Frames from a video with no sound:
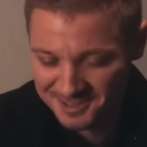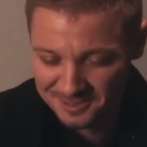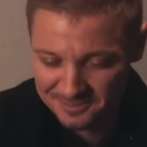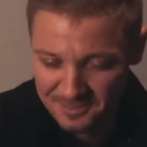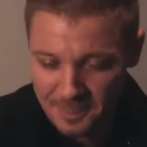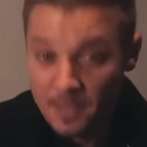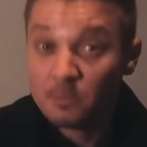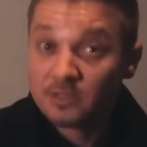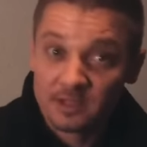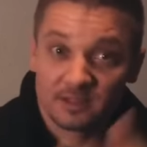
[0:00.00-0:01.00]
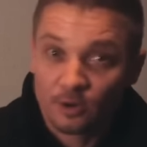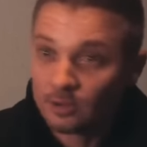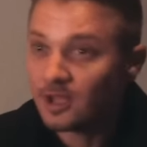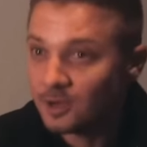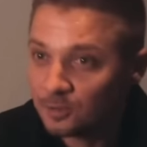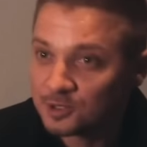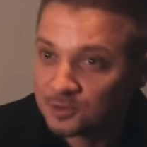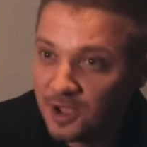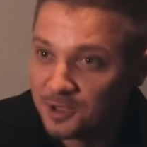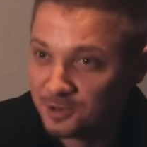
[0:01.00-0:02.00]
so, but then the Hurt Locker
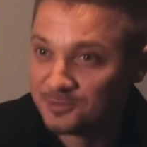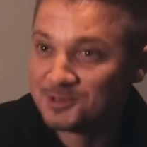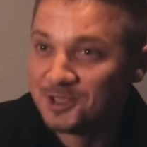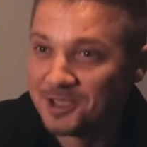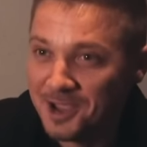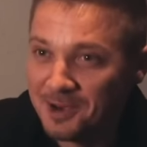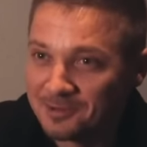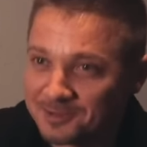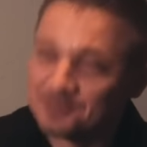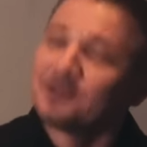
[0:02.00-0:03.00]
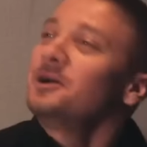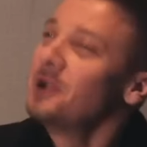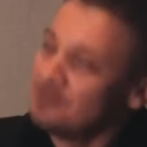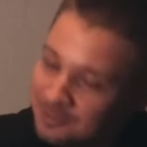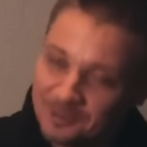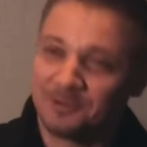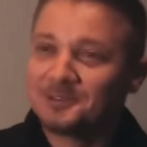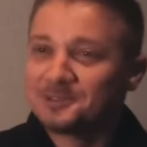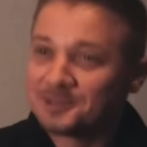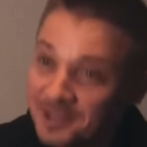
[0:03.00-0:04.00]
rolls around, you don't even see a camera. So I'm like, all right,
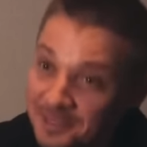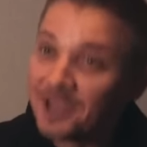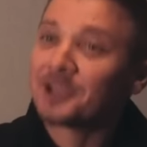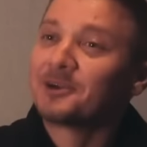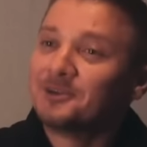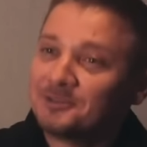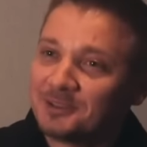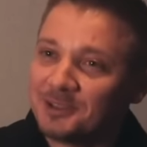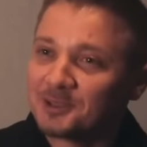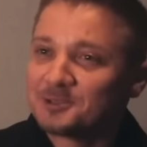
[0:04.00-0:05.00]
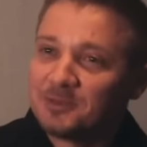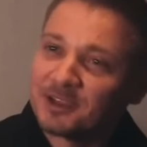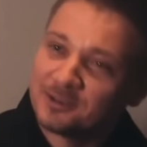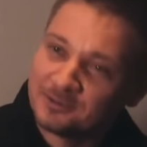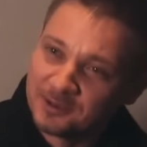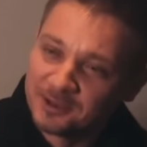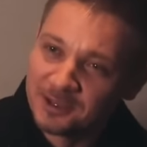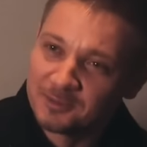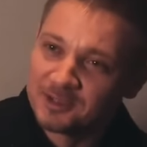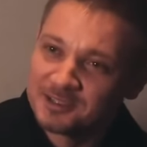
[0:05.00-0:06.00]
perfect, just let that go, and it goes back to feeling
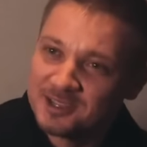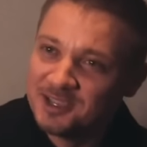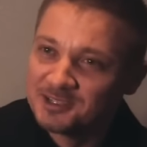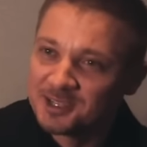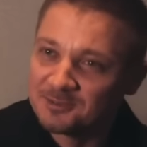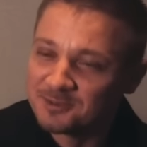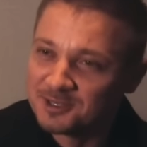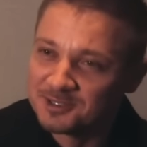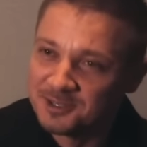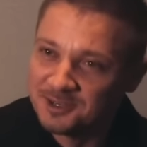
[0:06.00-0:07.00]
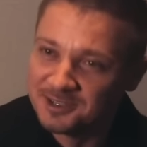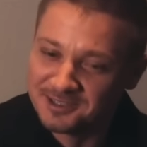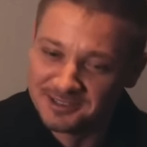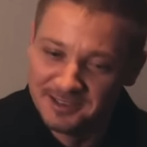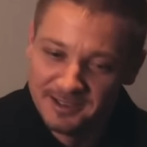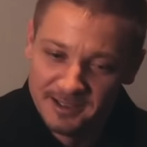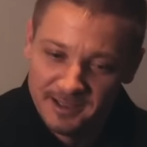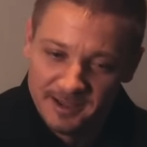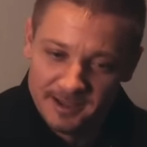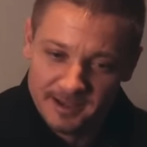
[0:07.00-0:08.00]
like I'm on stage again where yeah. I started.
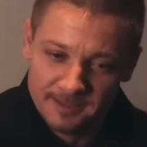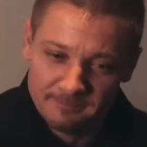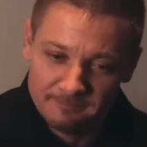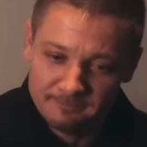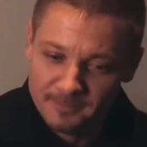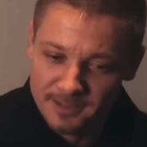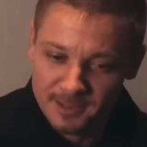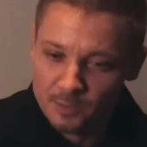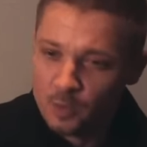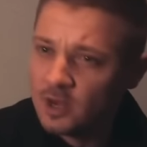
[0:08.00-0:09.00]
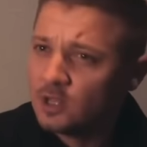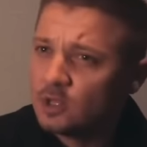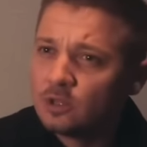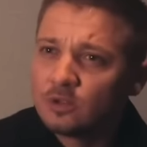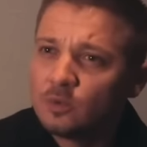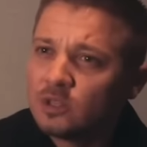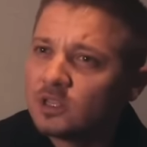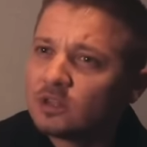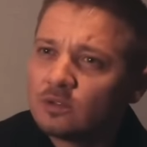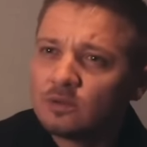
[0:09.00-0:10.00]
Um, but it didn't spoil you. you it sounds like
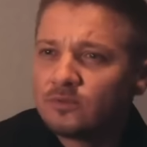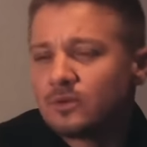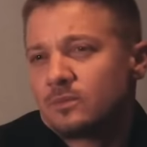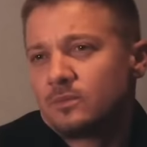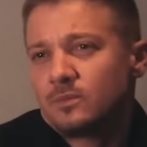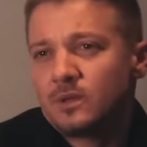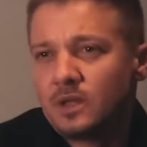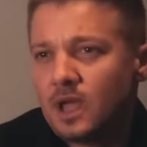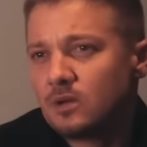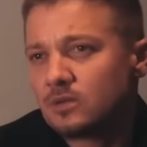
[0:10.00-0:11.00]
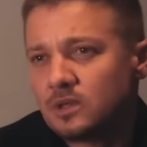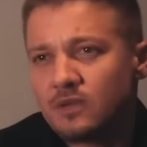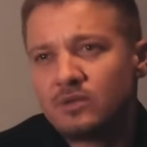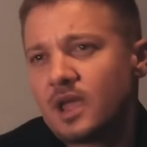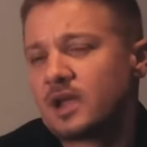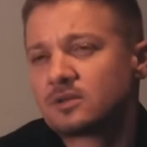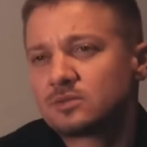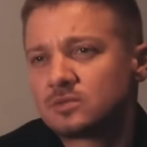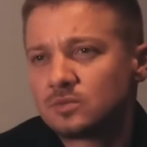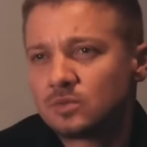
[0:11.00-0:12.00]
you get to learn from how every
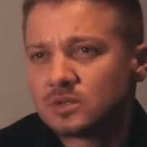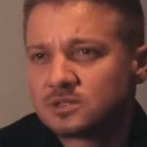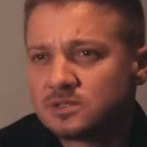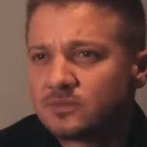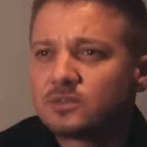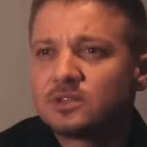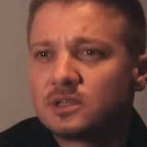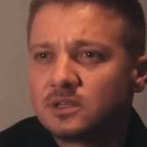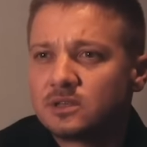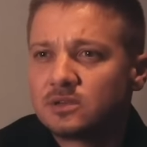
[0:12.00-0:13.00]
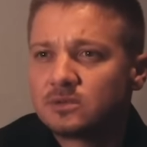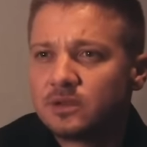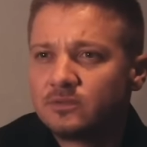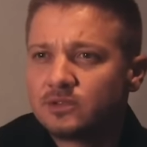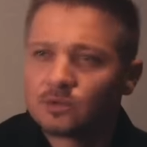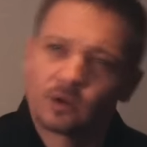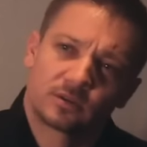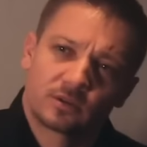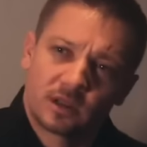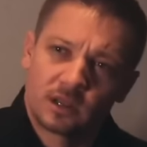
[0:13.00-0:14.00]
actor works differently. You know, every
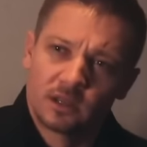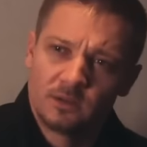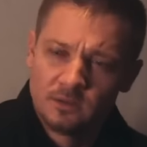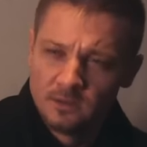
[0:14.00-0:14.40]
director kind of